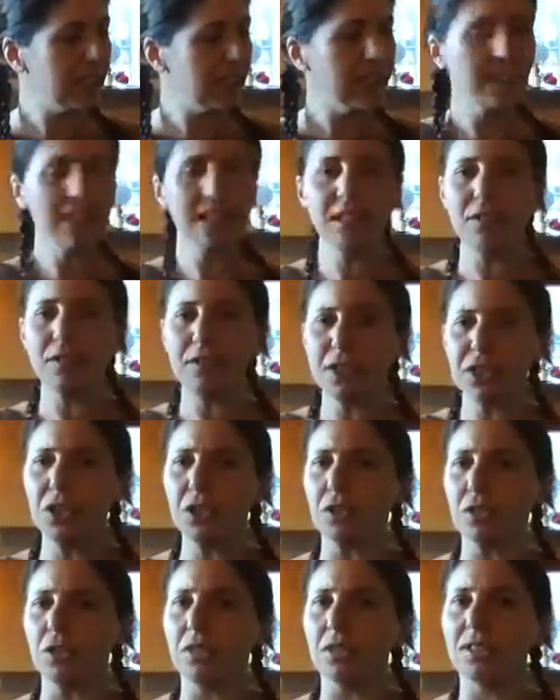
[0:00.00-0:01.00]

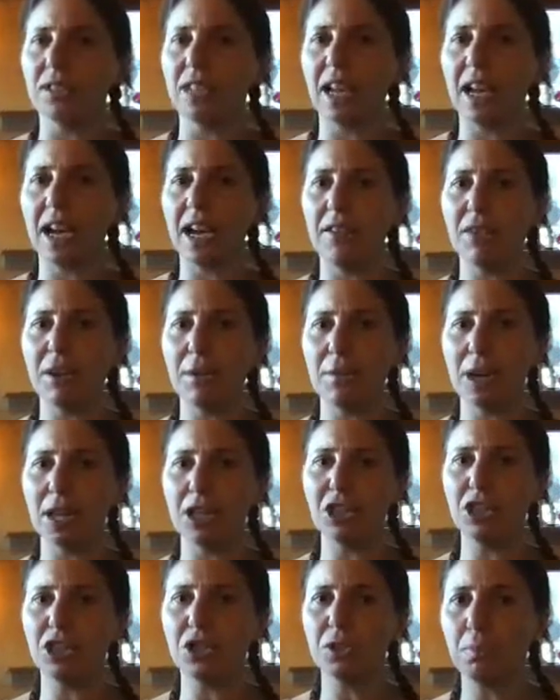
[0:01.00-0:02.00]
individuals have a
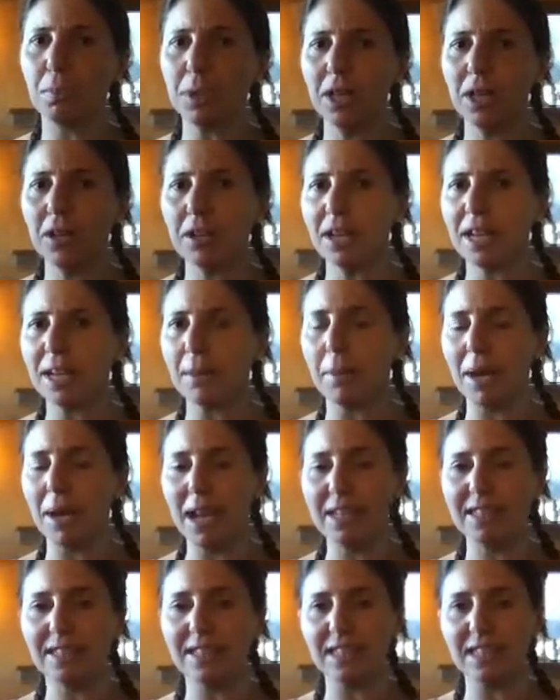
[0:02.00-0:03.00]
much bigger
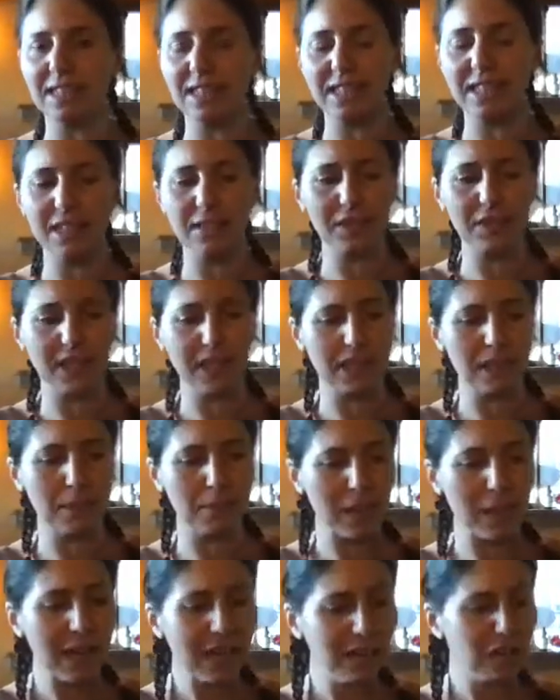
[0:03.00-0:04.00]
capacity than we can
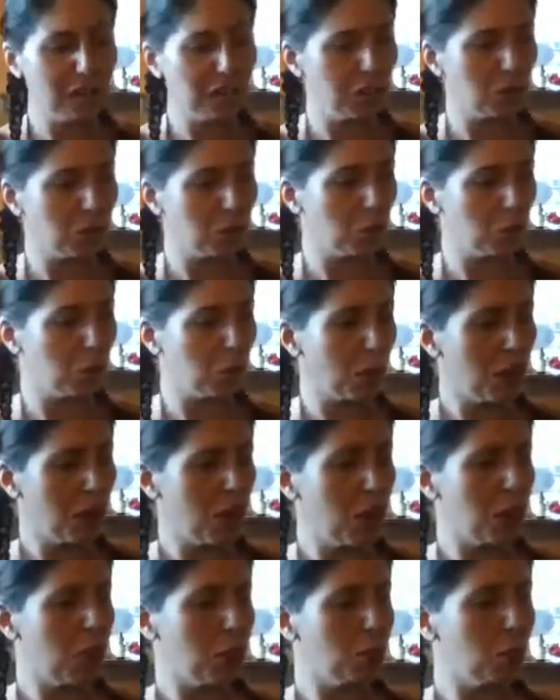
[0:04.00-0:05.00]
imagine to
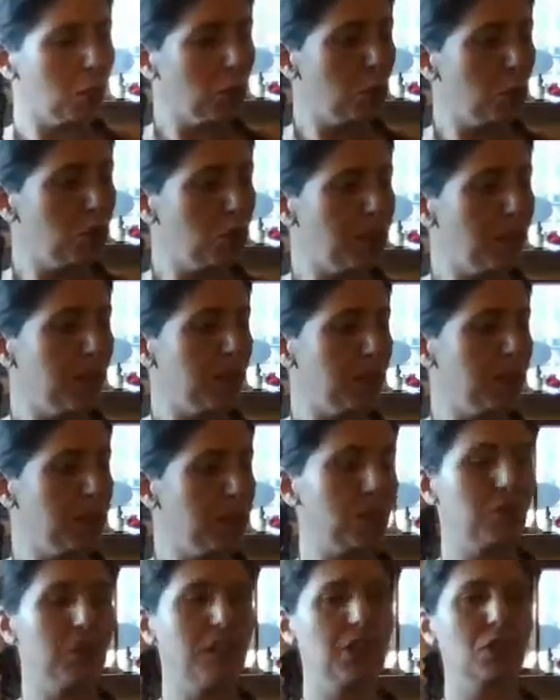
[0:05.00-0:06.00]
do shadow
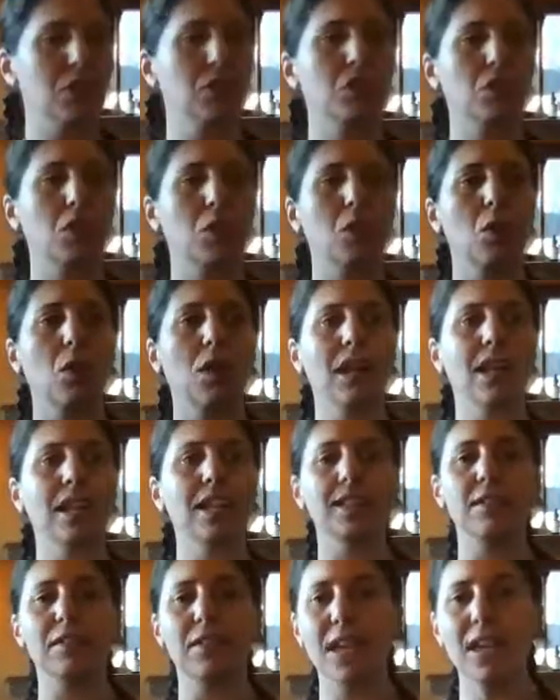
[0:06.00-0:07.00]
integration on the
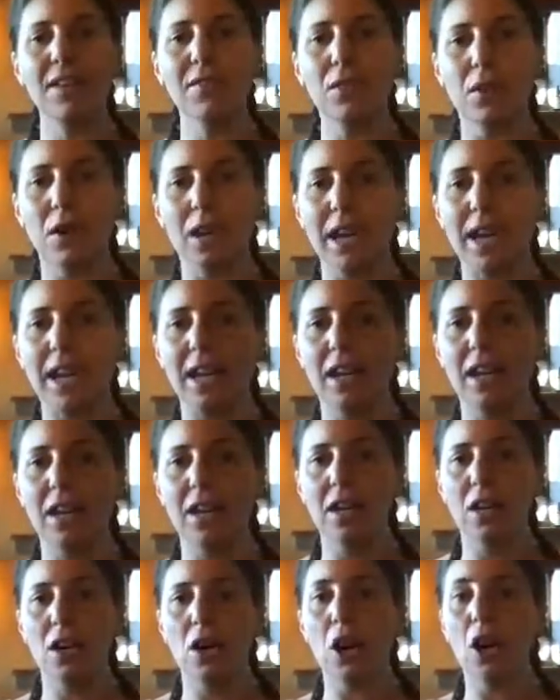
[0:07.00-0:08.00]
collective level, like
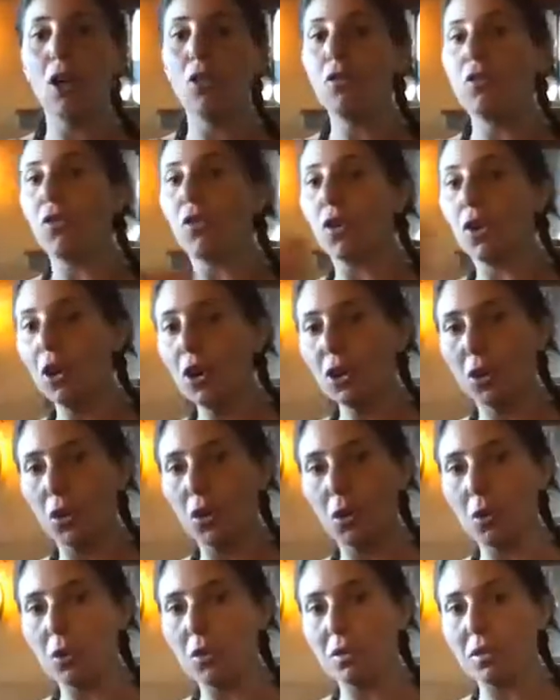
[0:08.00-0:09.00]
how
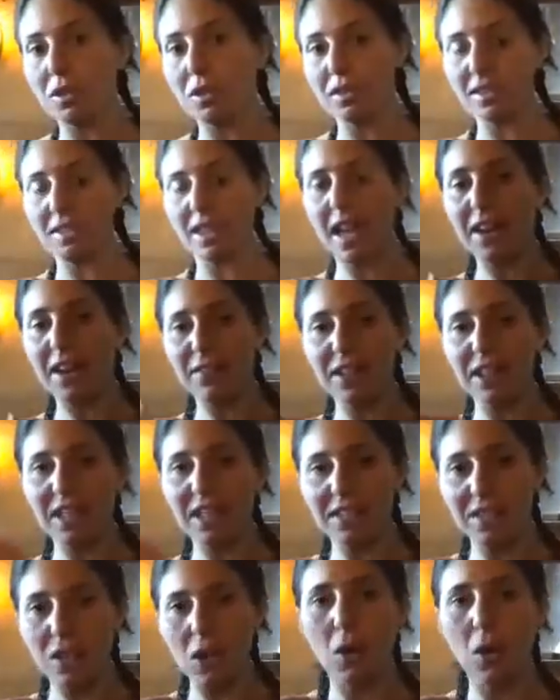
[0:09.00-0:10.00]
Frodo was having
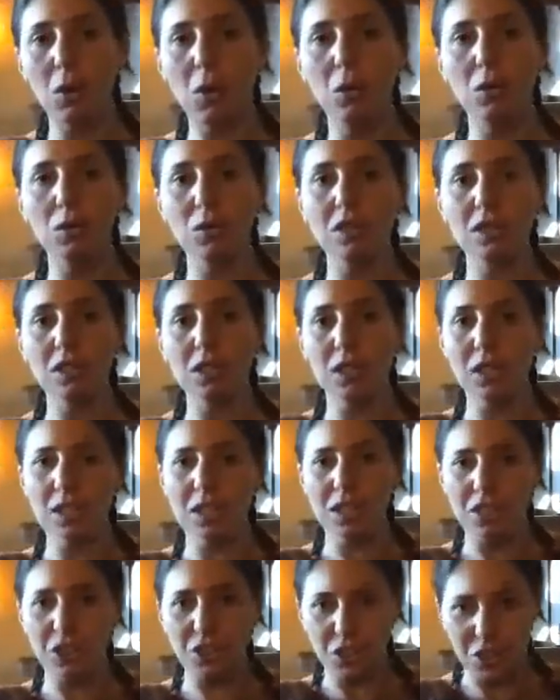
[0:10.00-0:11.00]
his own
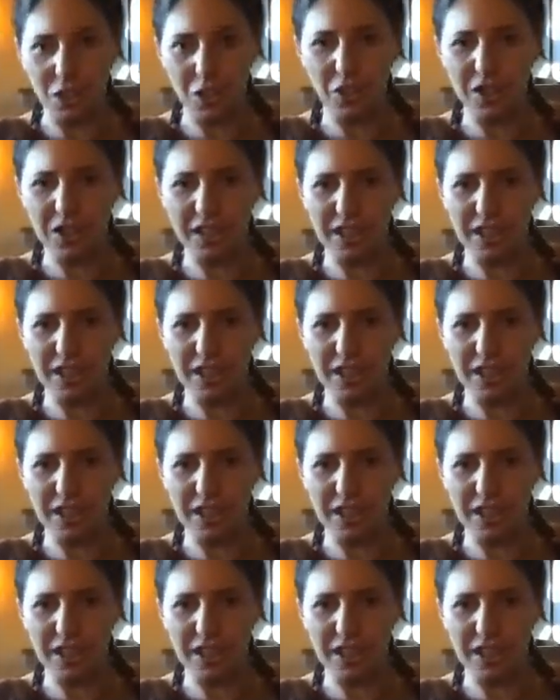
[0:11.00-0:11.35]
journey